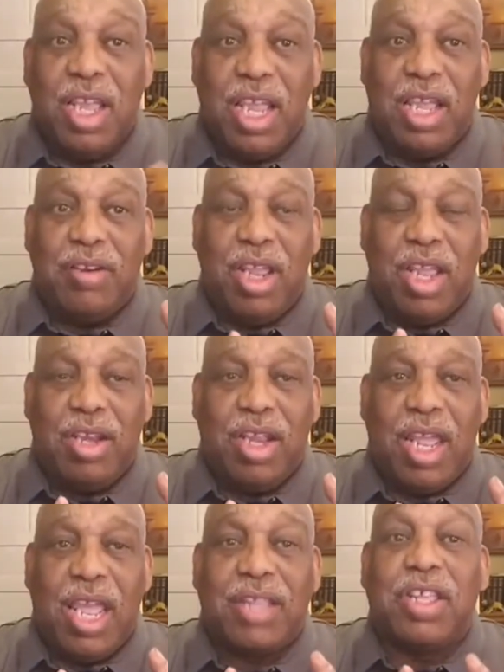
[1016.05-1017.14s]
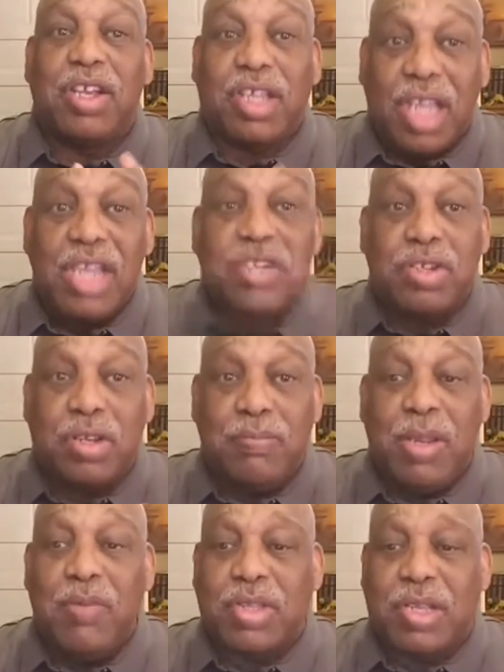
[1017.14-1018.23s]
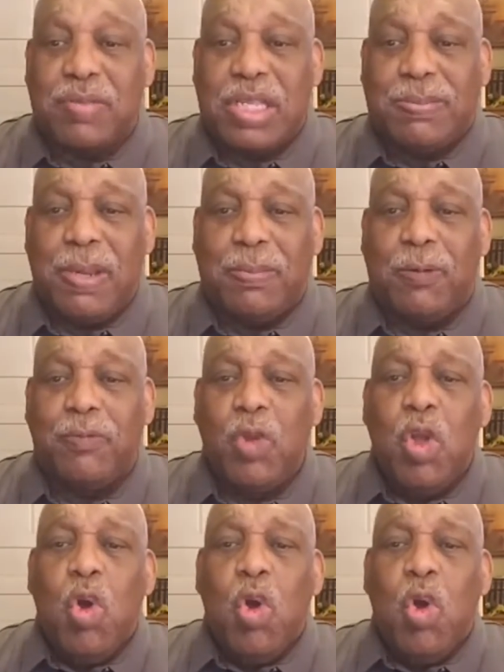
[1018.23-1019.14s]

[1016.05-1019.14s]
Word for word: and and had the occasion to meet with some of these people.